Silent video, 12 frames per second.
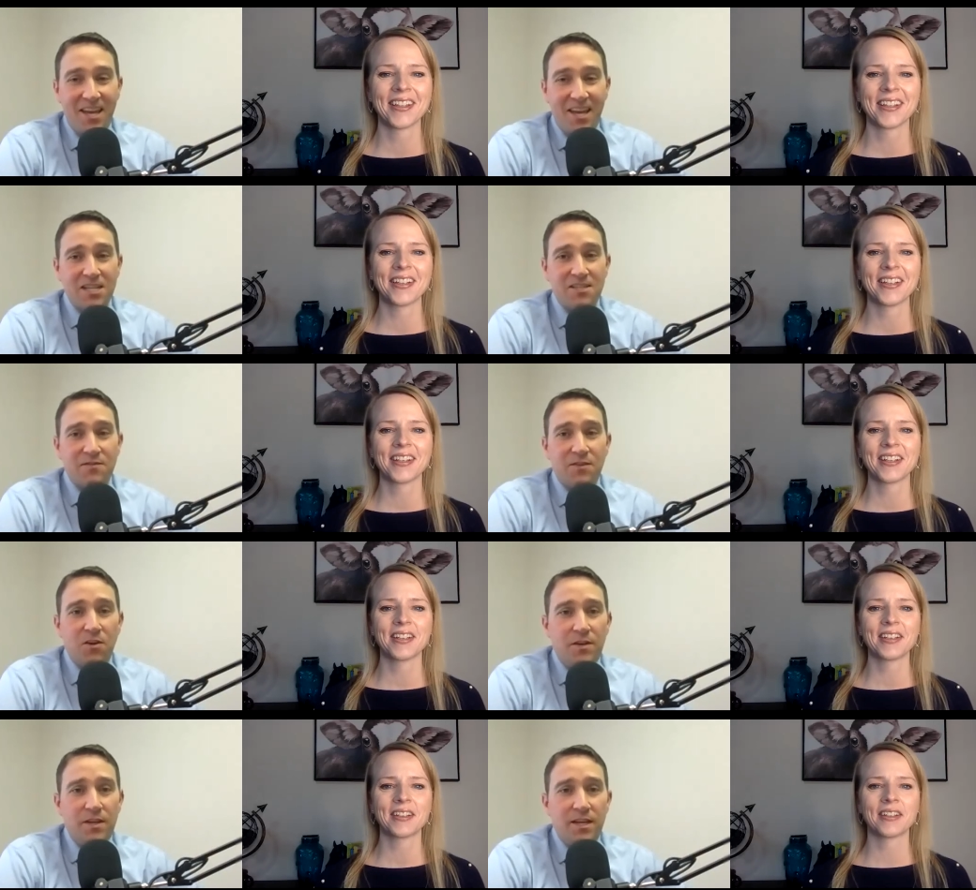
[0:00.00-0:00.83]
Speaker 1: cash
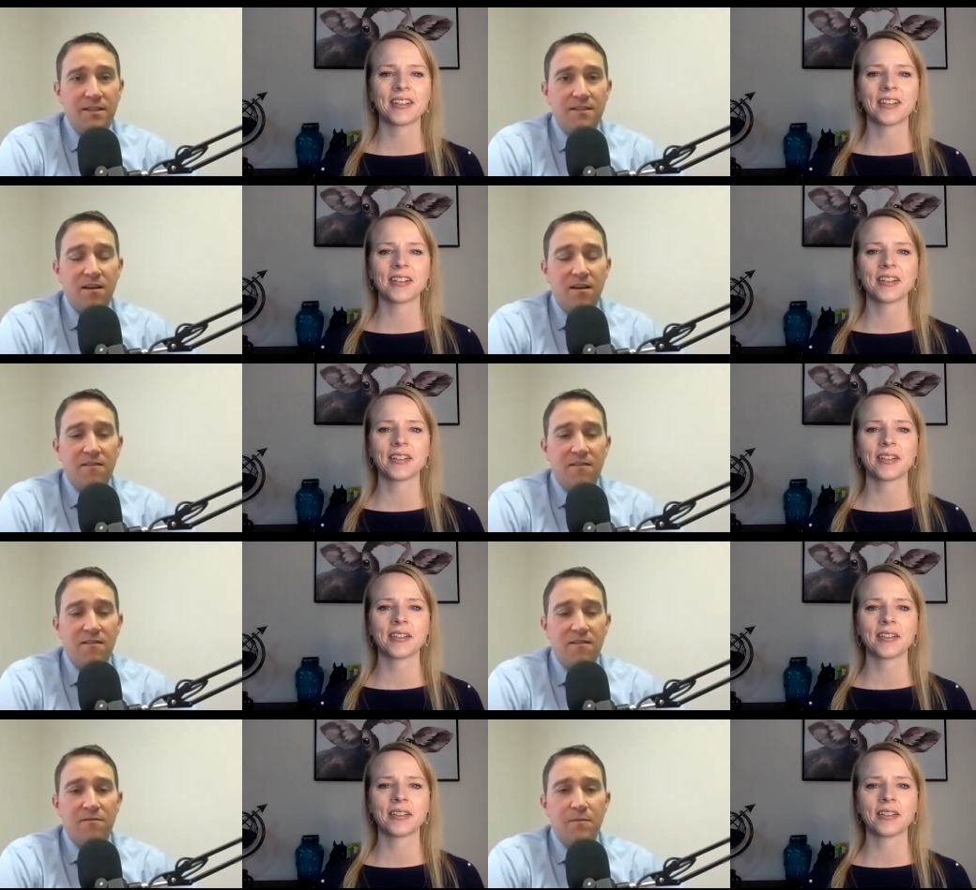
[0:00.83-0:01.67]
flow needs of
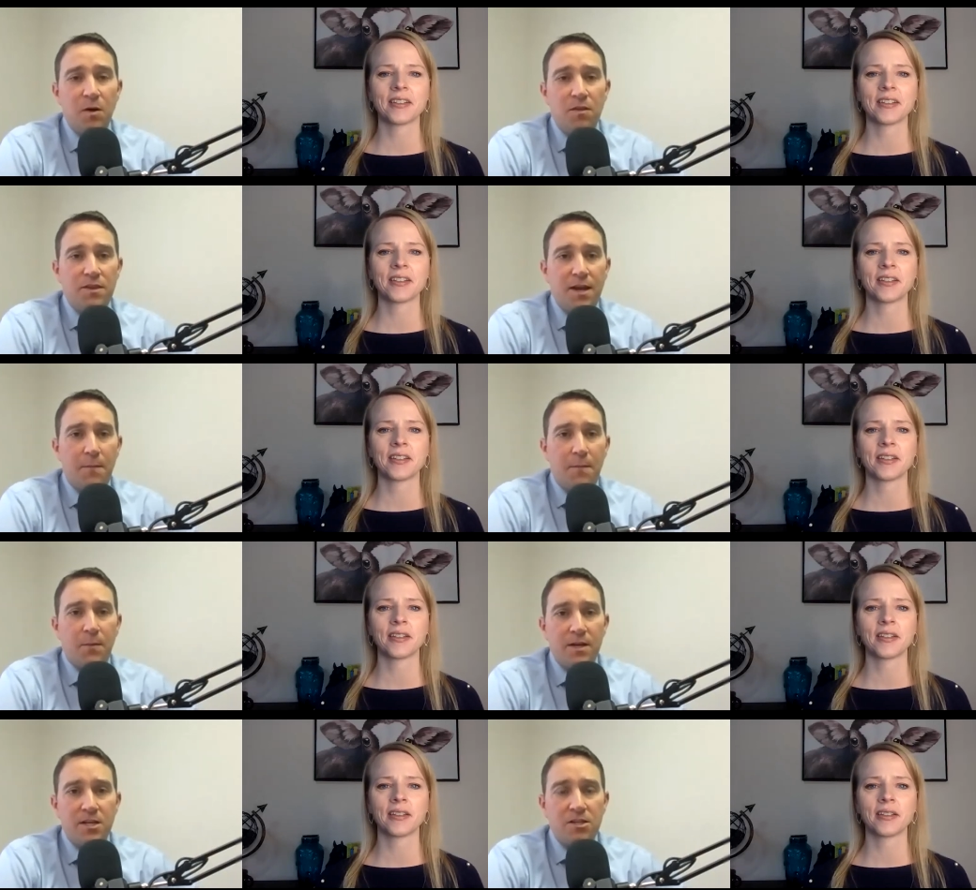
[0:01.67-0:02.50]
both the
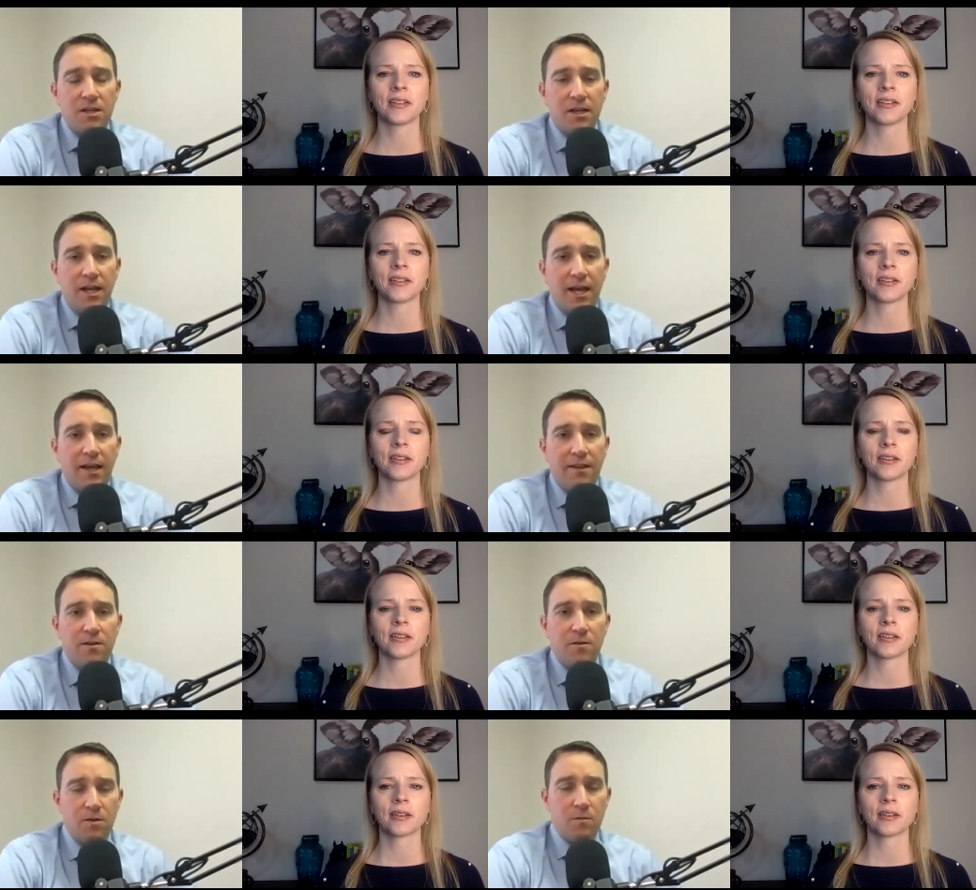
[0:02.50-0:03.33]
operation and
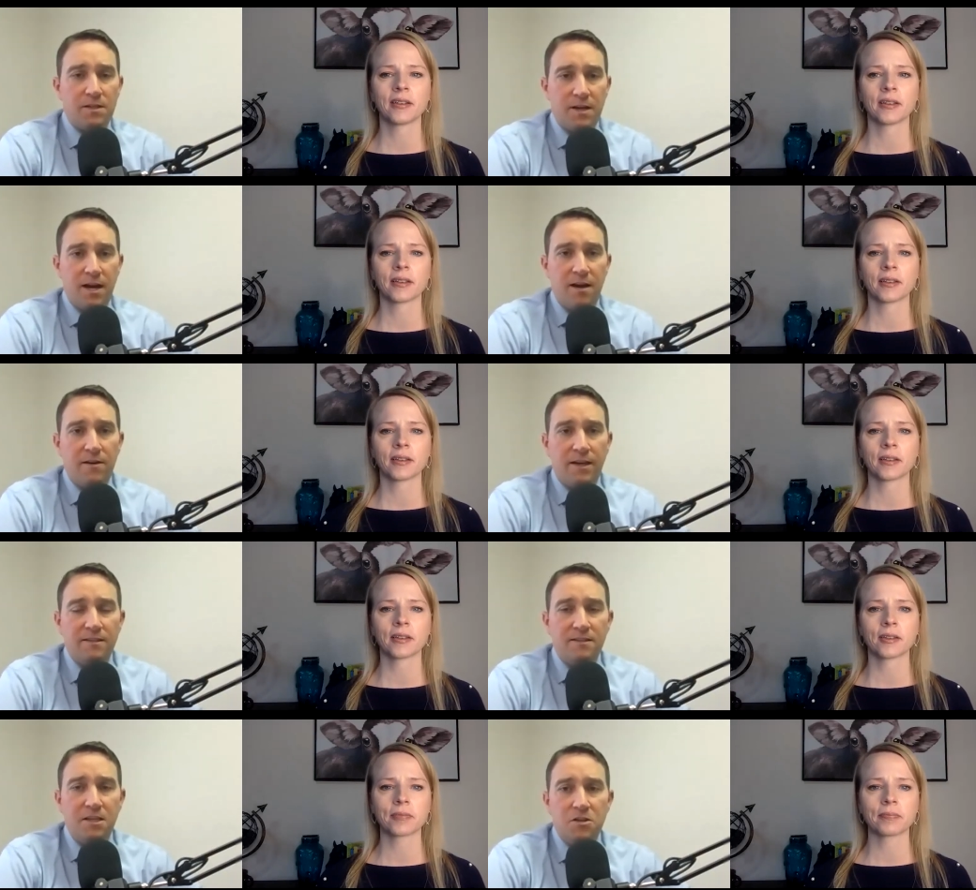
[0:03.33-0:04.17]
the retiring
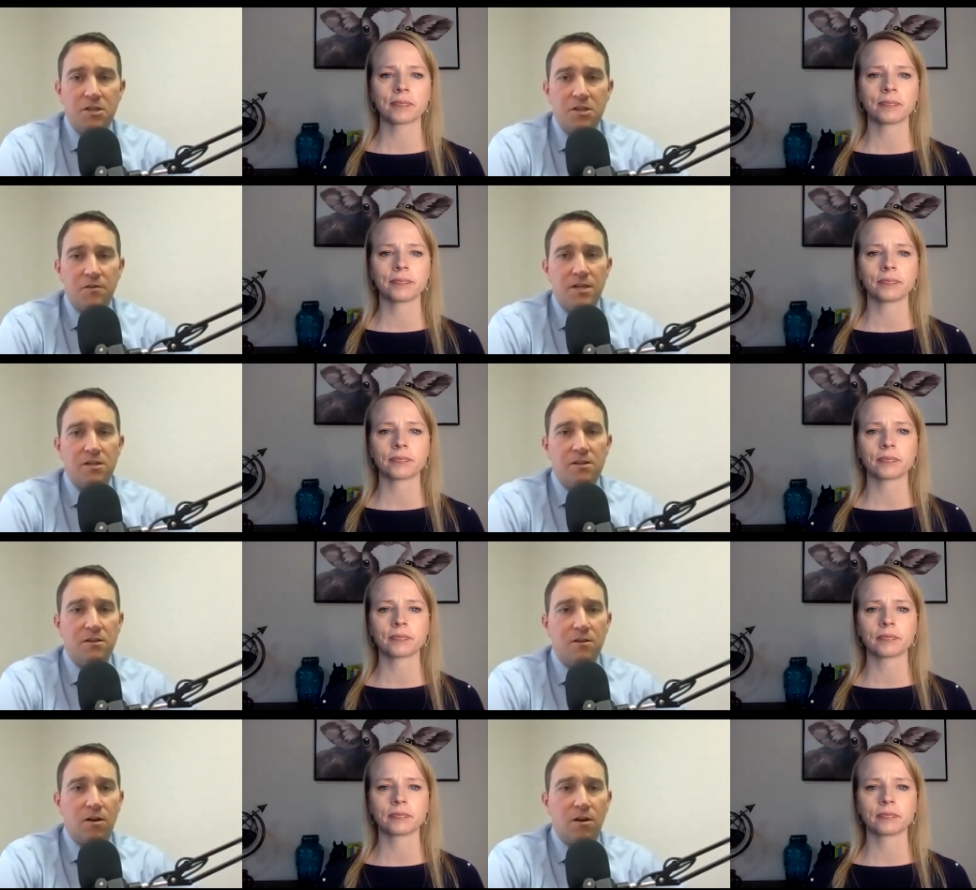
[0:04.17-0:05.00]
senior generation
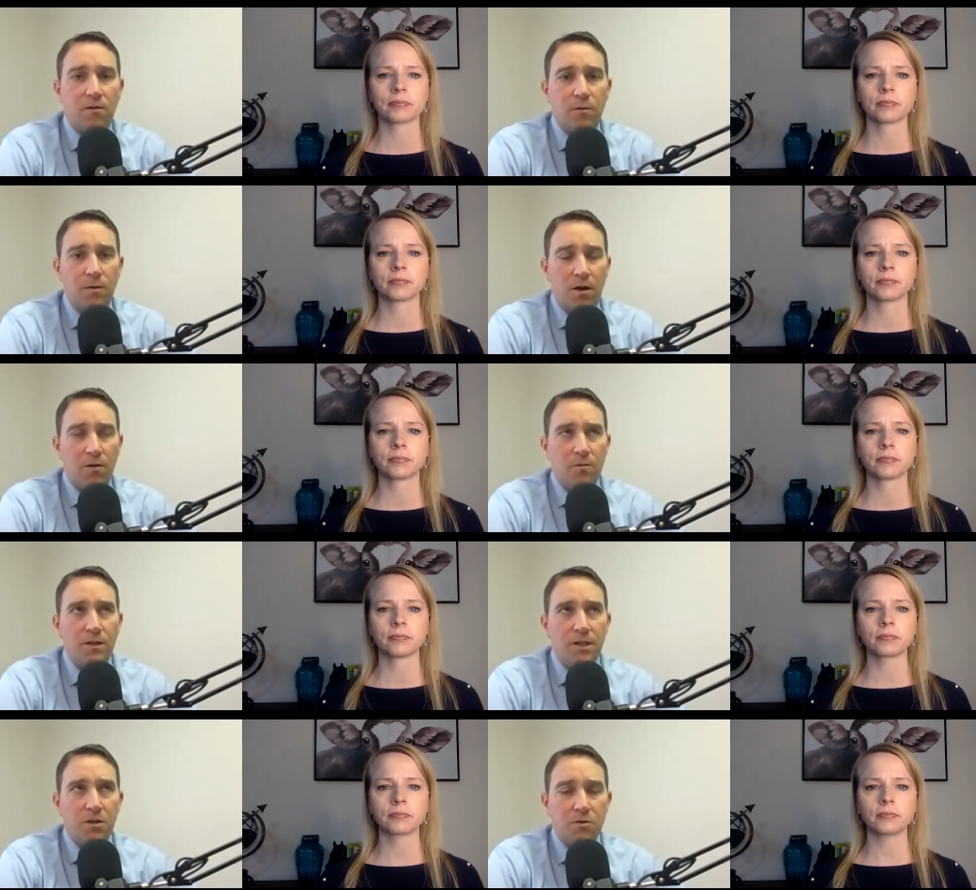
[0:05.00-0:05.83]
are
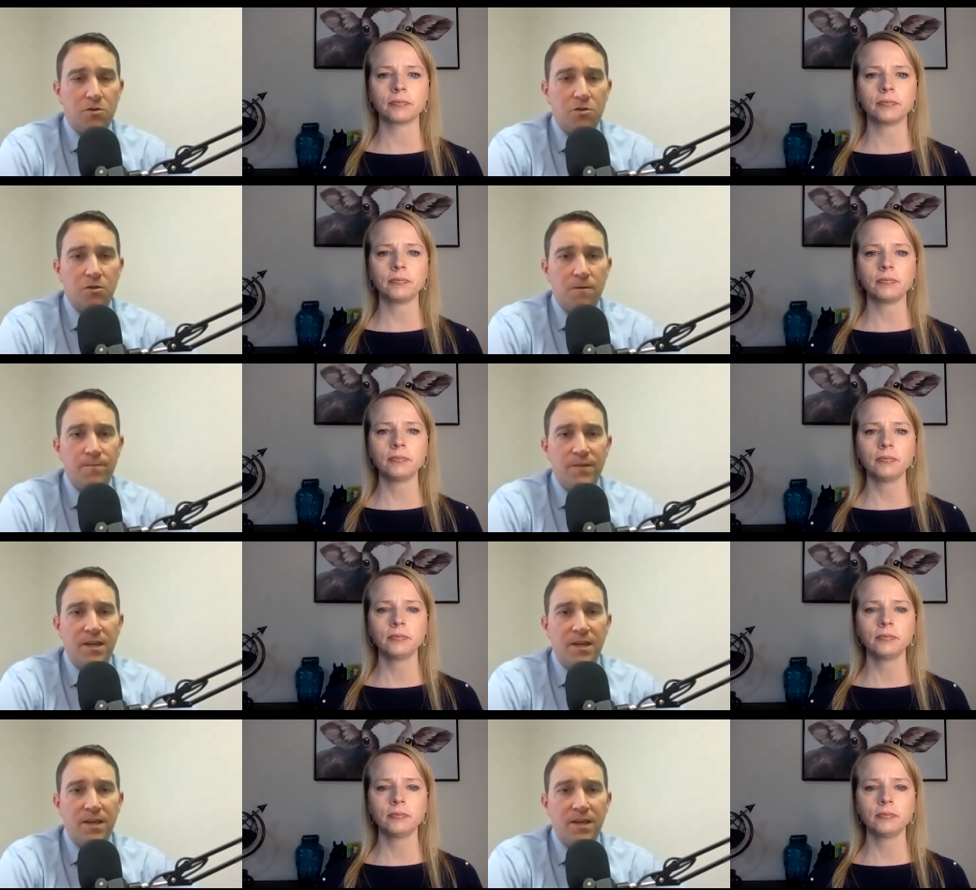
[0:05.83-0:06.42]
really crucial.